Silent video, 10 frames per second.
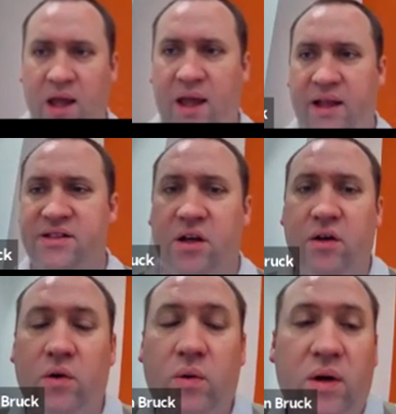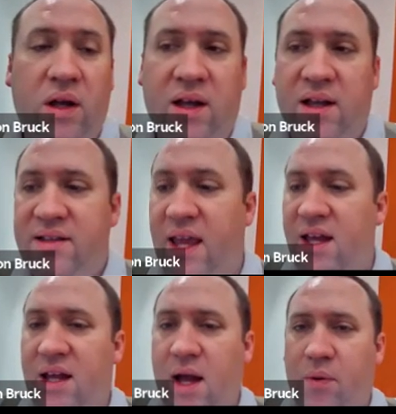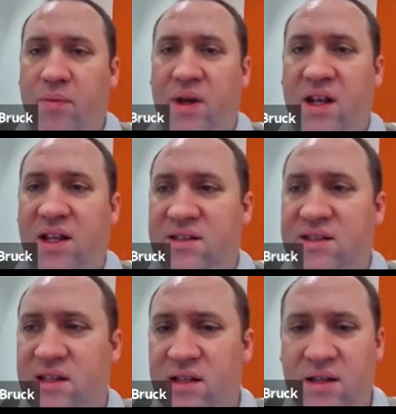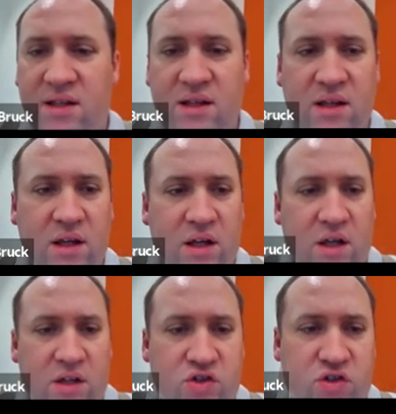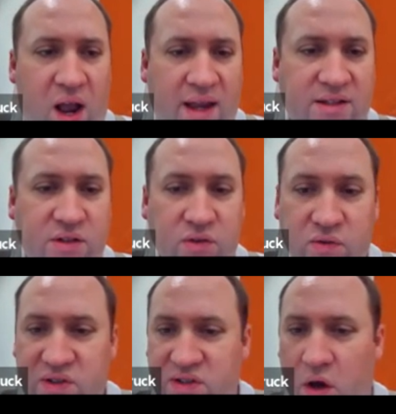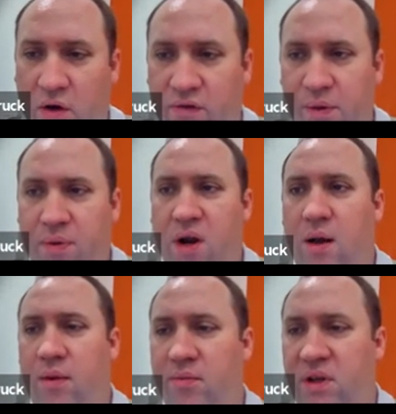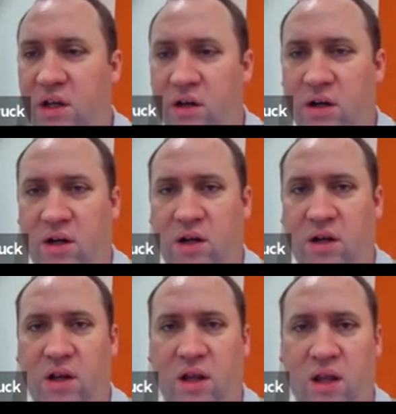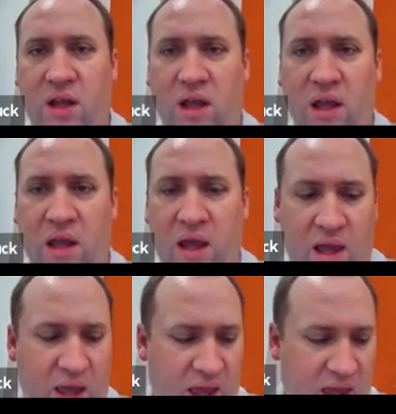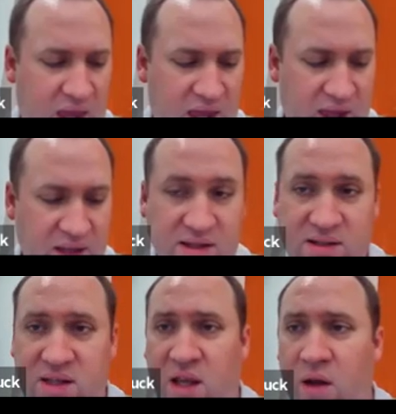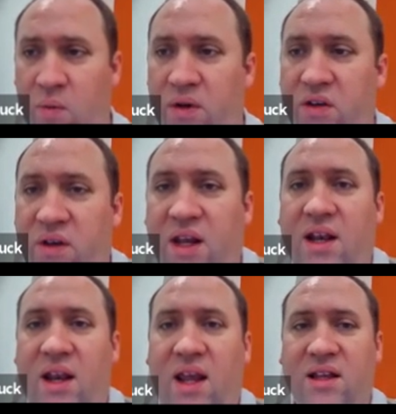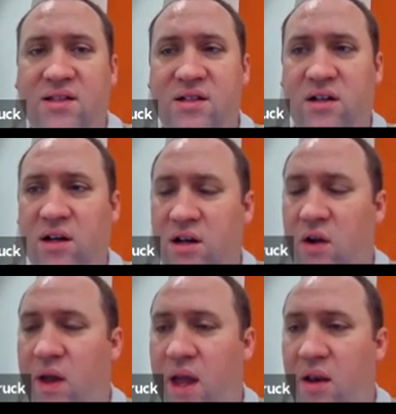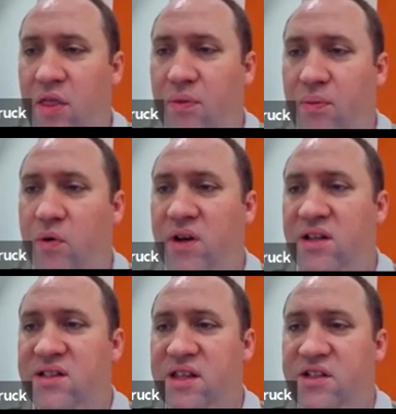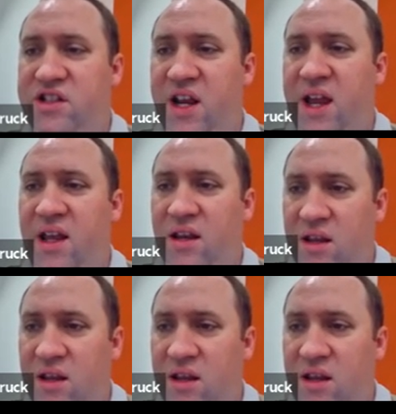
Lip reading: And so take a couple minutes, try to solve the problem here. And when you get an answer, go ahead and throw it into the chat.